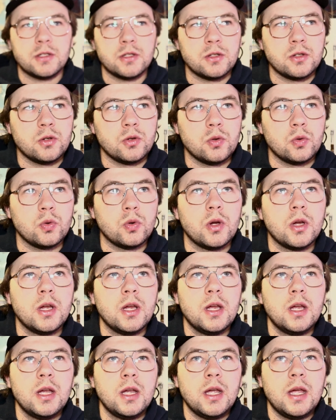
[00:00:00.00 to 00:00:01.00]
to,
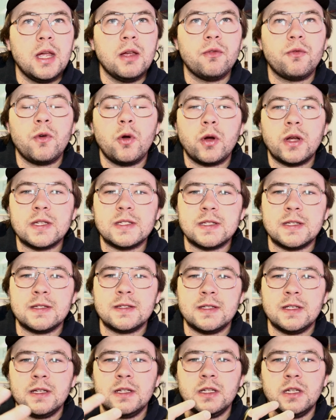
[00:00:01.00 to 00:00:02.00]
it
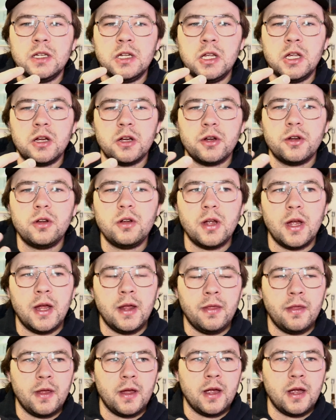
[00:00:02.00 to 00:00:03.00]
focuses in near
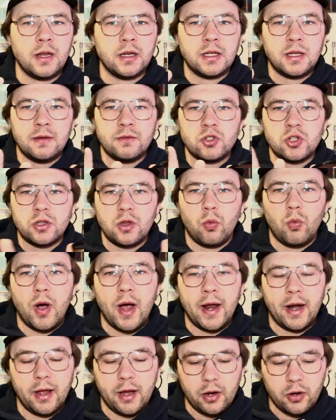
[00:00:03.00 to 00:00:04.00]
and then gives you the
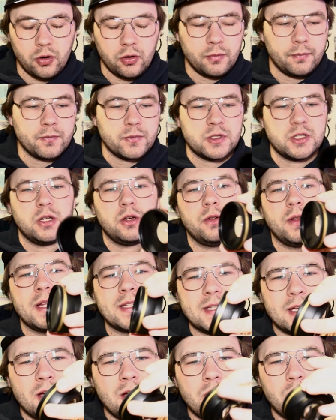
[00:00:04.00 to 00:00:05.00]
wide angle. So
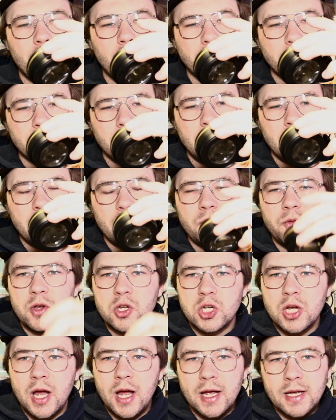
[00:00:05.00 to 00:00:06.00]
that's how
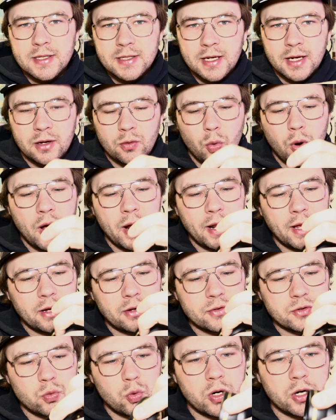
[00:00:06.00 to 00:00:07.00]
fisheyes and wide
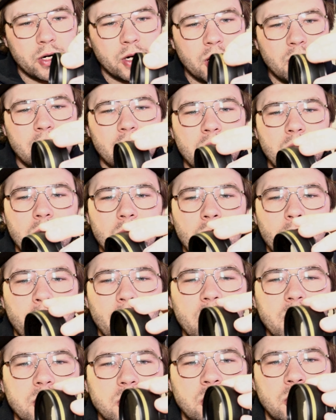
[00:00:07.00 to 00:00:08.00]
angles work.
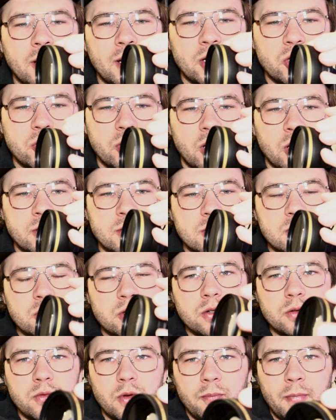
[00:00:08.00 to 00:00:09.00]
But you can actually
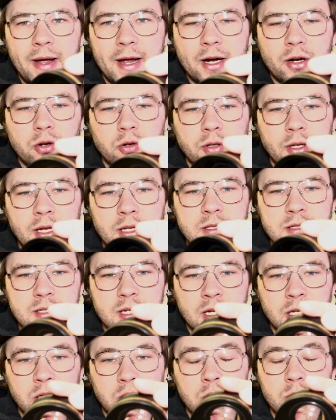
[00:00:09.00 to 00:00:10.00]
unscrew the macro lens
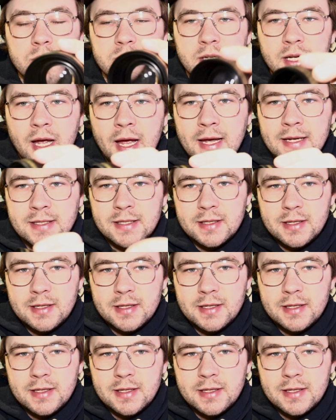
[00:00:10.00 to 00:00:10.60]
and use it as